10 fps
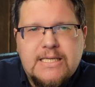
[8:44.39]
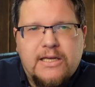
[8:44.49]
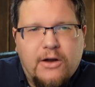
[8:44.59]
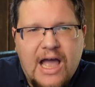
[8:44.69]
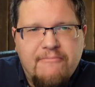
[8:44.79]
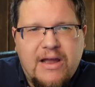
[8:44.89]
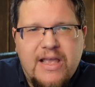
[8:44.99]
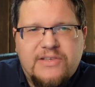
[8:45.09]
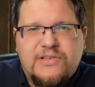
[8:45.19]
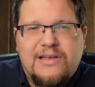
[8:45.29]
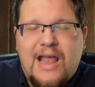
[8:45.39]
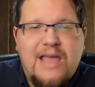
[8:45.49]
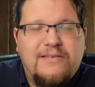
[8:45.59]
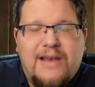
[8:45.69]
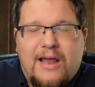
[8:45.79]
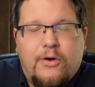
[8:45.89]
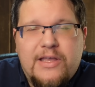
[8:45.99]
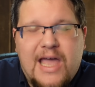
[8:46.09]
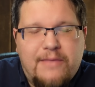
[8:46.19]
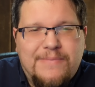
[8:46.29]
They don't have my insulin, and not only
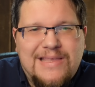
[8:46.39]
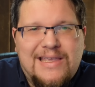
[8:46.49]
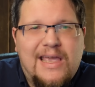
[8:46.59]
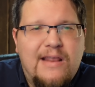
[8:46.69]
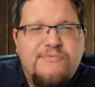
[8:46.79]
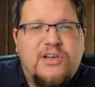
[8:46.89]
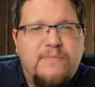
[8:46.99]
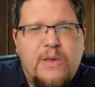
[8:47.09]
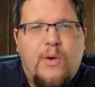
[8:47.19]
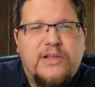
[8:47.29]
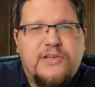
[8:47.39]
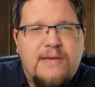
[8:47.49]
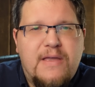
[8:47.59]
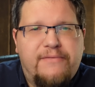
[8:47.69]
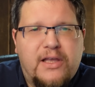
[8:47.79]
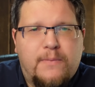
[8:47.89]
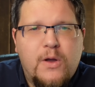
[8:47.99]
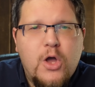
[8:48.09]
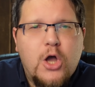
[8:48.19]
that, but they can't even tell me when it's going to be available.